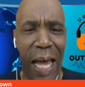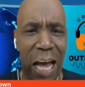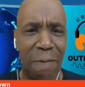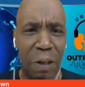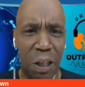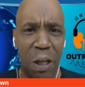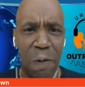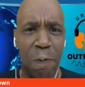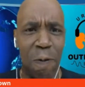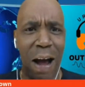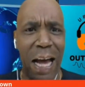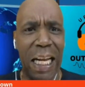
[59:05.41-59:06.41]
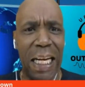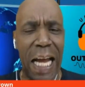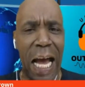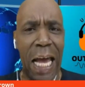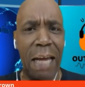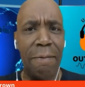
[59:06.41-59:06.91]
Have a good Friday
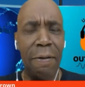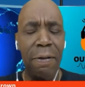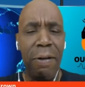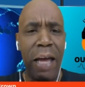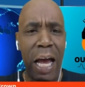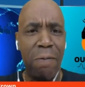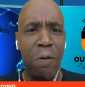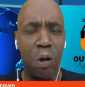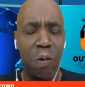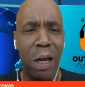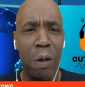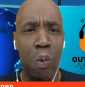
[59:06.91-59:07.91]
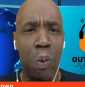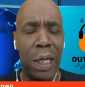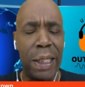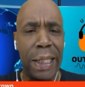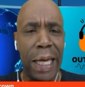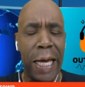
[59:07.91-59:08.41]
night. Have a great
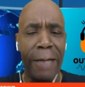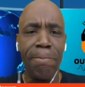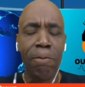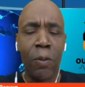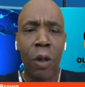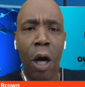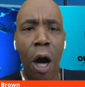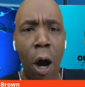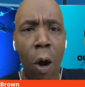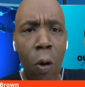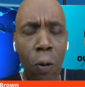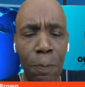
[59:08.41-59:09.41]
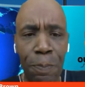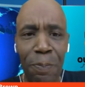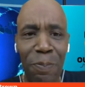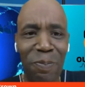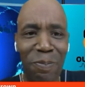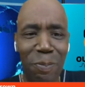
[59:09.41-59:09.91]
weekend. Oh,
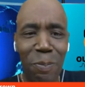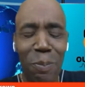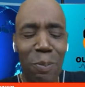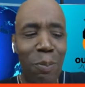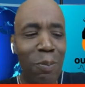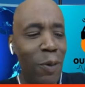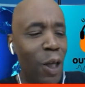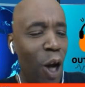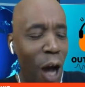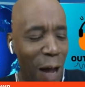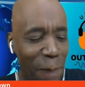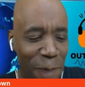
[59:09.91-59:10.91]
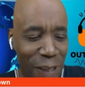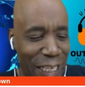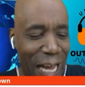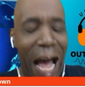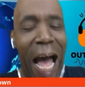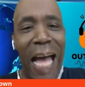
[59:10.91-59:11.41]
I
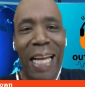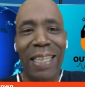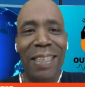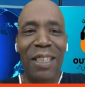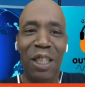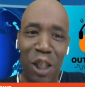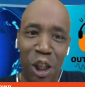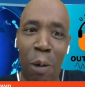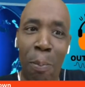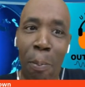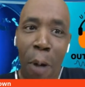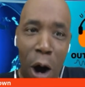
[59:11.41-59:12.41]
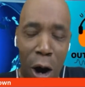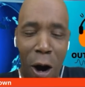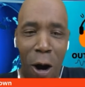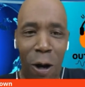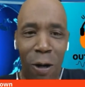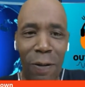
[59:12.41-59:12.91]
forgot.
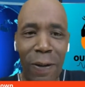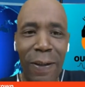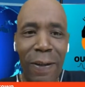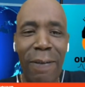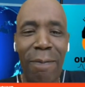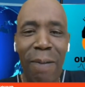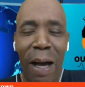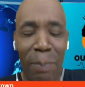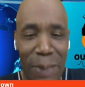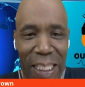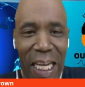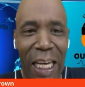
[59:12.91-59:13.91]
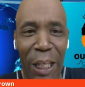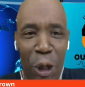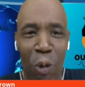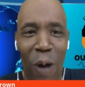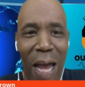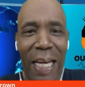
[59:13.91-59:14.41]
Tomorrow, I'm telling
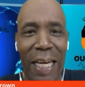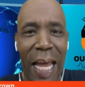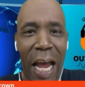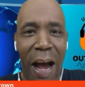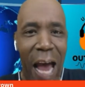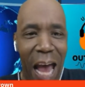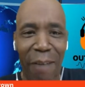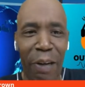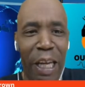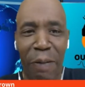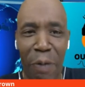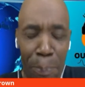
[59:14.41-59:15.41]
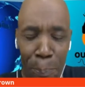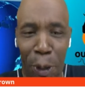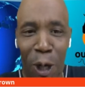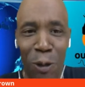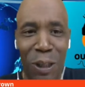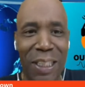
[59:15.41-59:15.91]
you right now, I haven't even
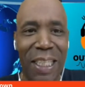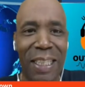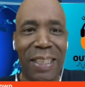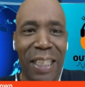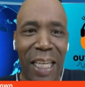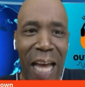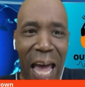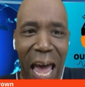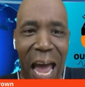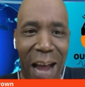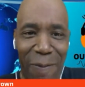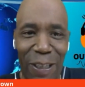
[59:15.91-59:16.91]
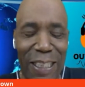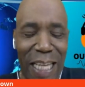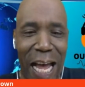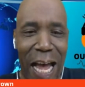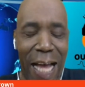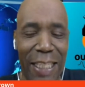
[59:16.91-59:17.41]
posted the
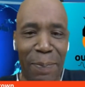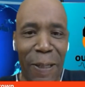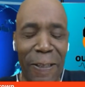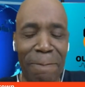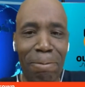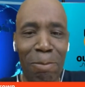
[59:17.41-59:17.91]
advertisement.